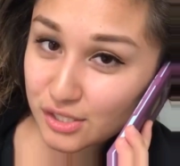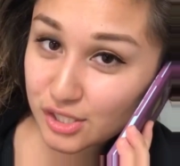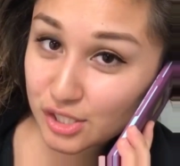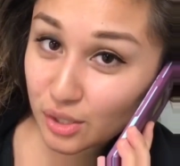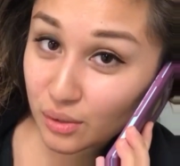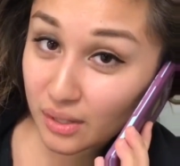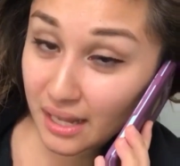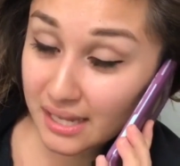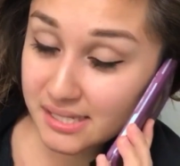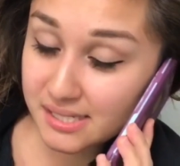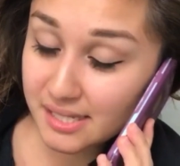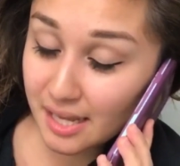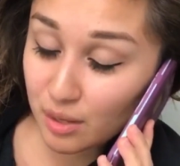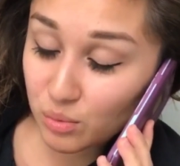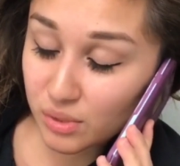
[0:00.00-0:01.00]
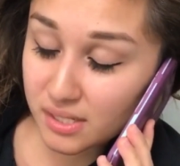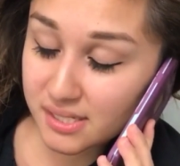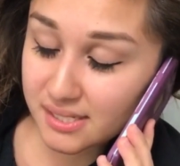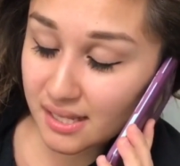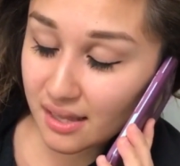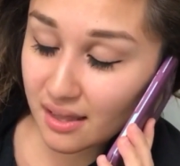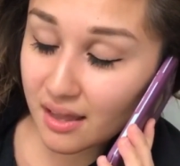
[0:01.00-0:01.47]
So last night
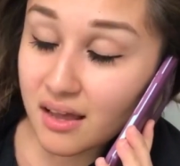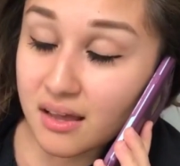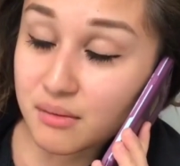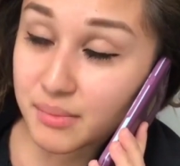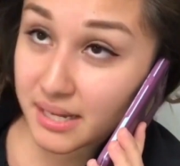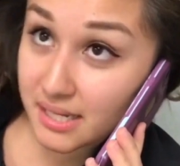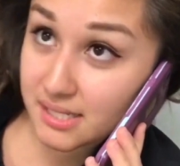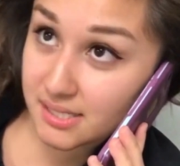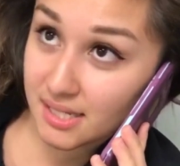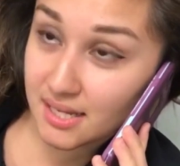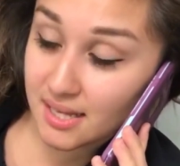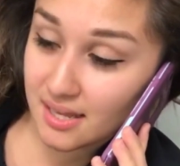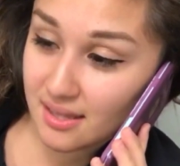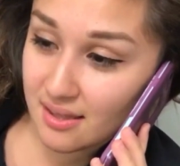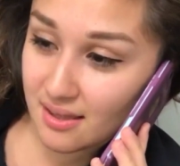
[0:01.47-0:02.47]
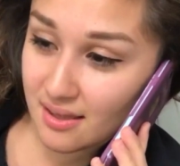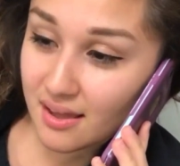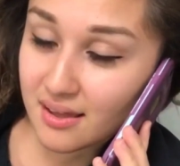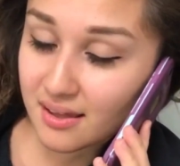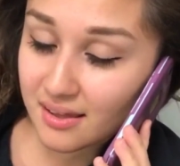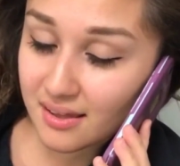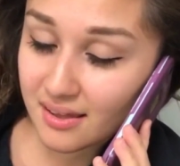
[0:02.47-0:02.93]
was amazing.